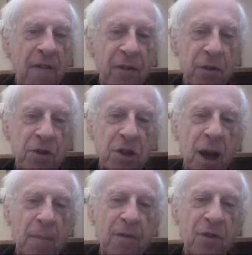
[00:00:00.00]
first
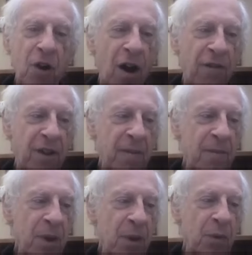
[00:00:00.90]
cup of coffee
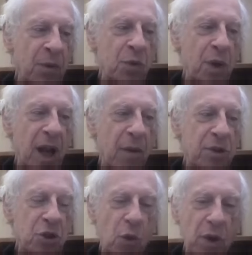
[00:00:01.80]
was when I
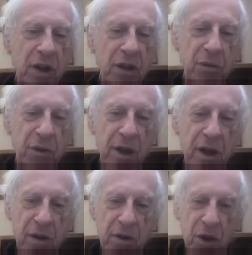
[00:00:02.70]
was 23
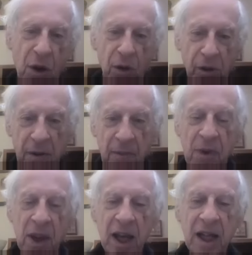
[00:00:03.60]
years old
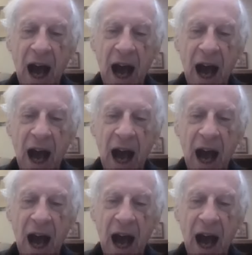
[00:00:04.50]
in